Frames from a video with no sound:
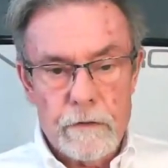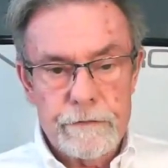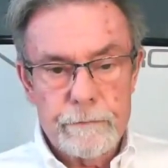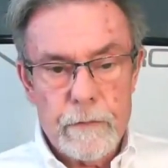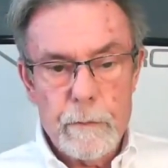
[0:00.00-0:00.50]
off,
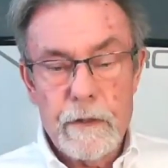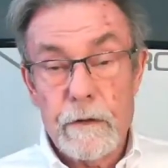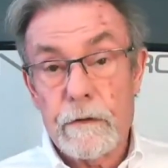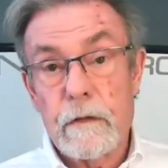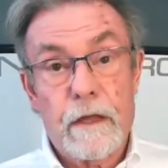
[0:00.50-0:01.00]
I mean,
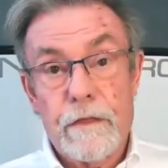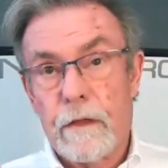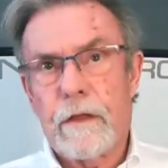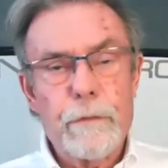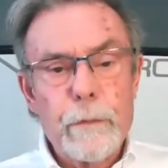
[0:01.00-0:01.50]
there's like I
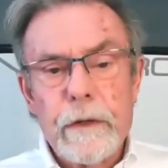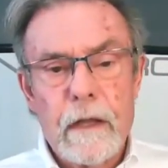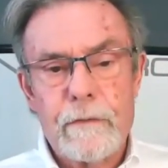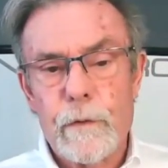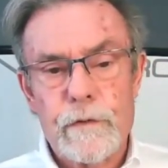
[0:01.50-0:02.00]
think three
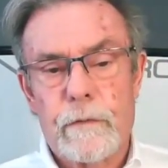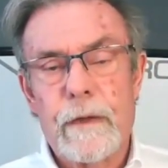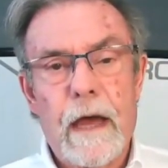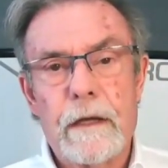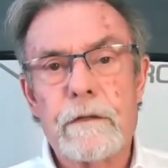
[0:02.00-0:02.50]
levels of
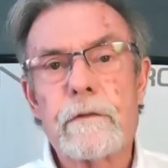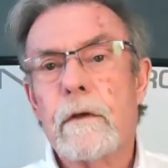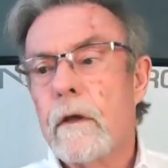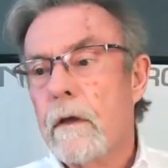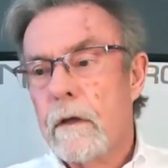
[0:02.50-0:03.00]
nannies
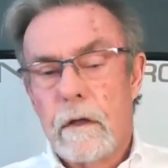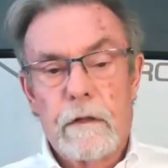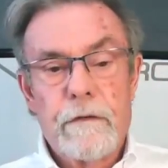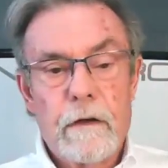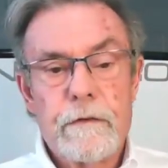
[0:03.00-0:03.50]
in
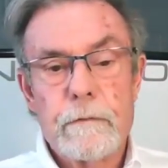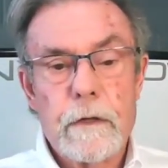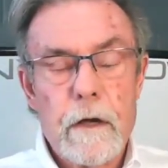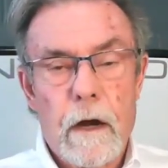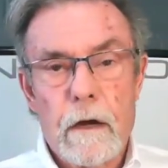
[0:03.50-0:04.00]
the
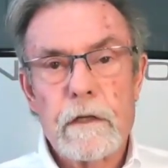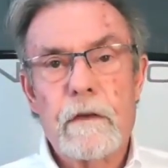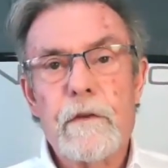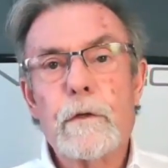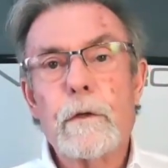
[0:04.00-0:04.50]
550 car.
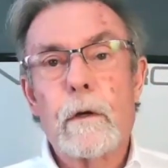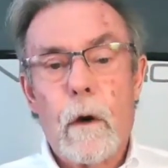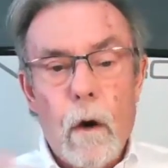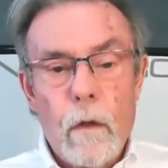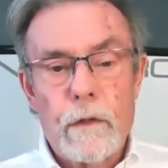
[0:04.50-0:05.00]
If you turn
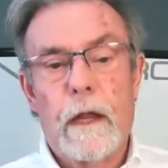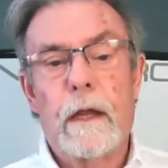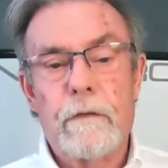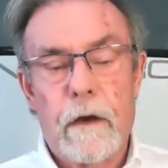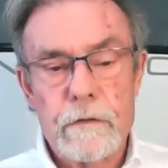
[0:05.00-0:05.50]
all the
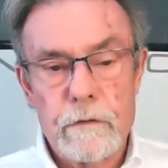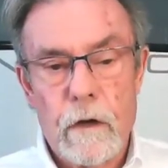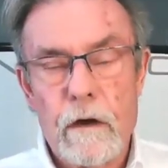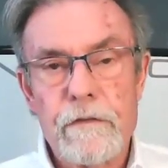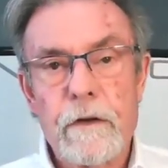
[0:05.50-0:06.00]
nanny devices
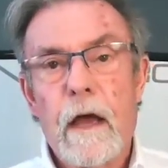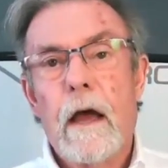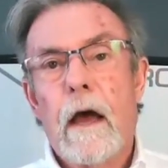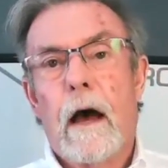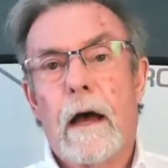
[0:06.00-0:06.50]
off,
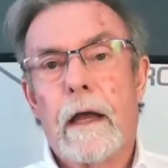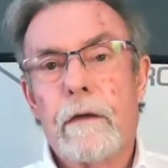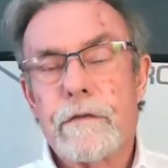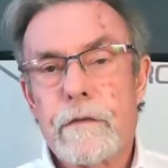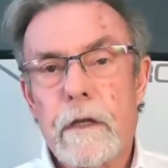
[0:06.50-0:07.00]
I
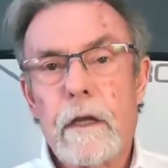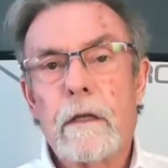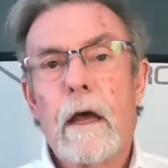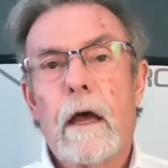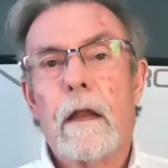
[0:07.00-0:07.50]
have
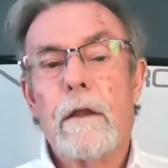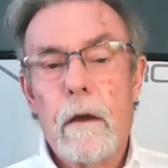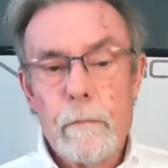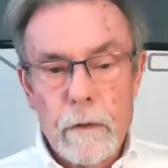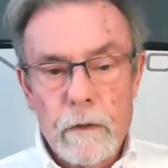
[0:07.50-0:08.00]
seen a
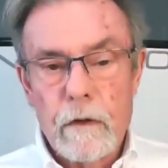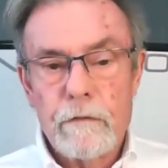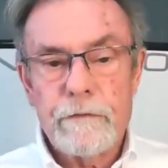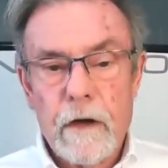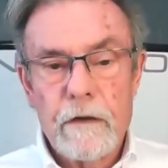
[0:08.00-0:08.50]
number
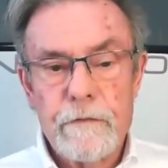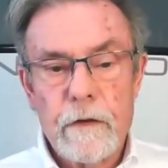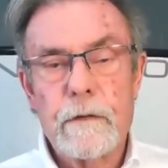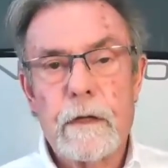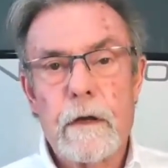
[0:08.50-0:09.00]
of
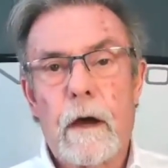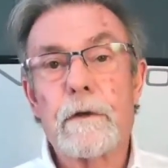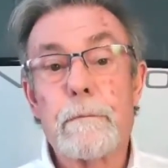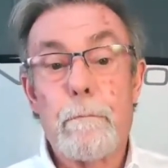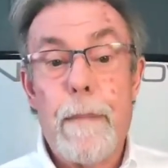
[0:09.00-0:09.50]
550
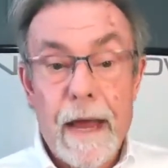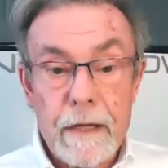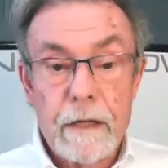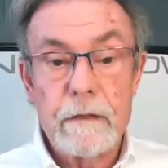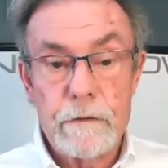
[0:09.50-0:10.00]
cars
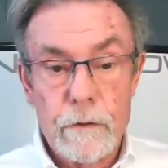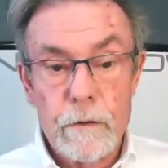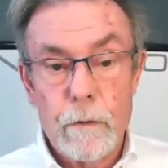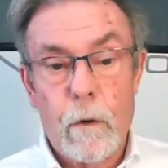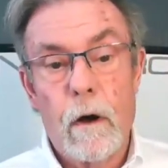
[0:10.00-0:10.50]
back
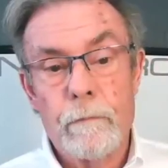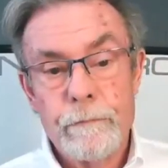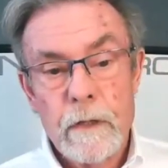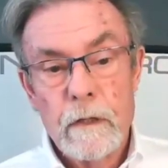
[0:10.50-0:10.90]
into the wall